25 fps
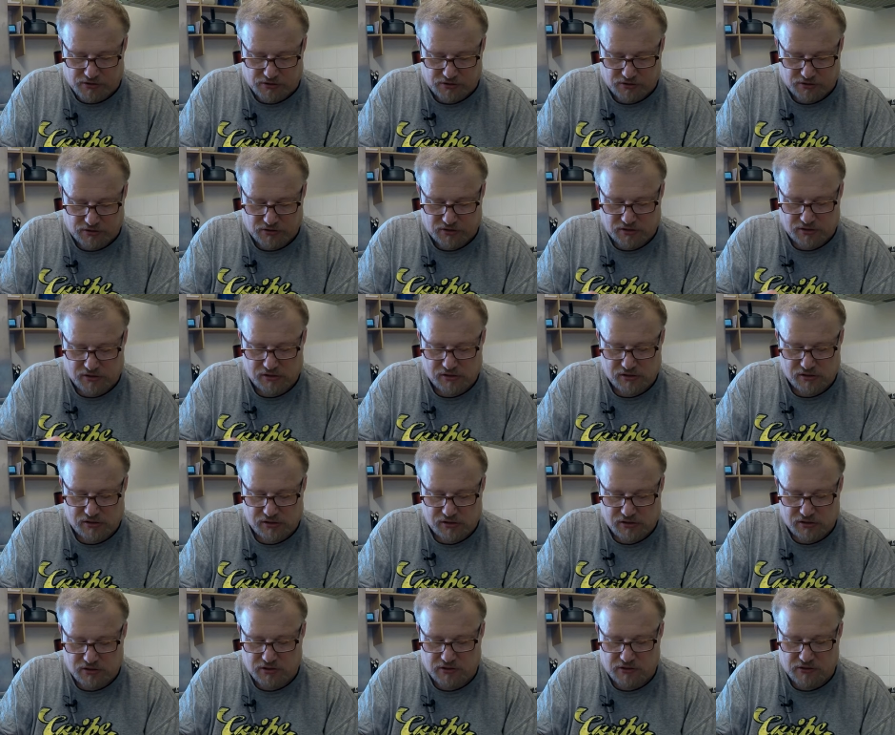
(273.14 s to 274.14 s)

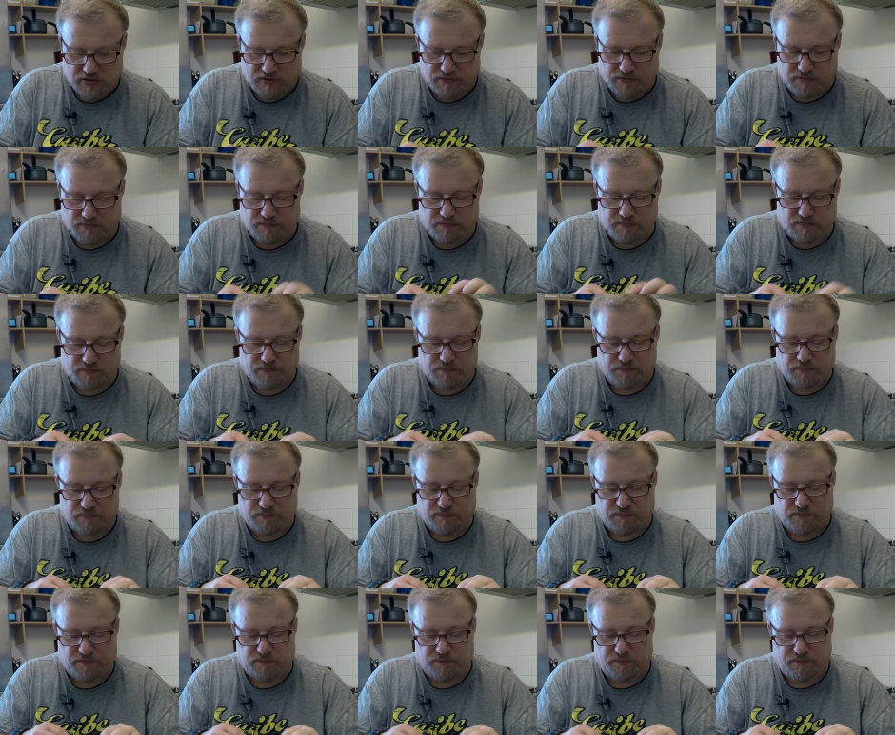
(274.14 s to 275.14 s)

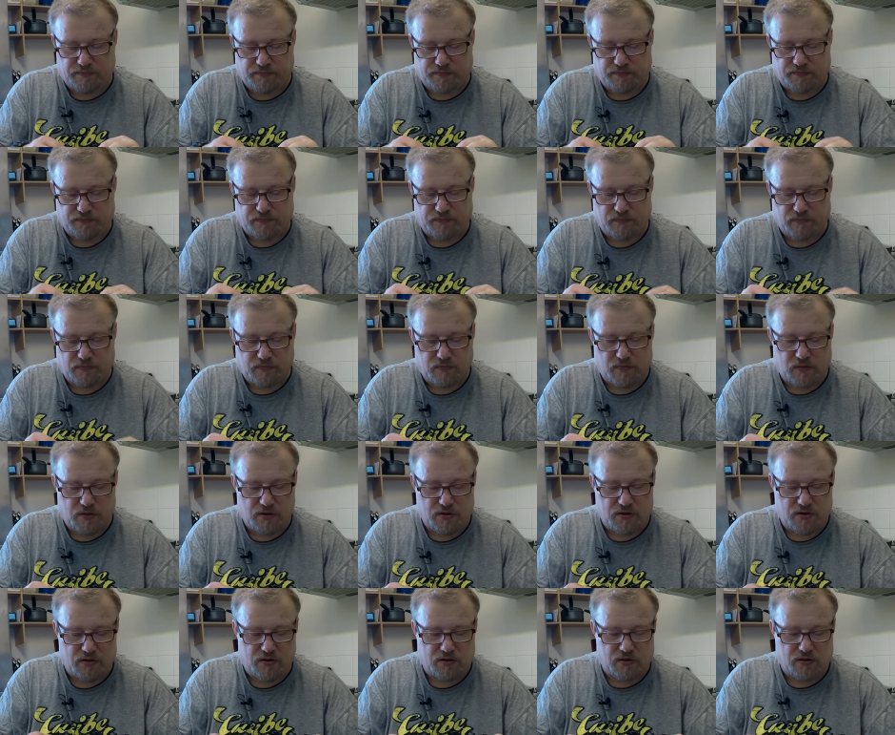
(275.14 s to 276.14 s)

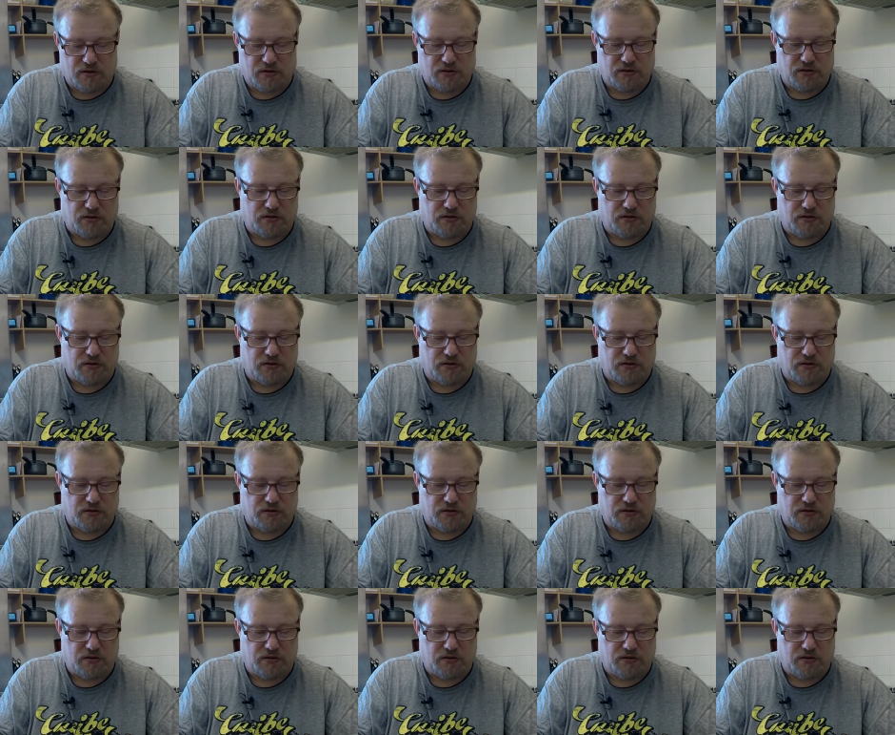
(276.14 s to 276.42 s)
Nothing is said.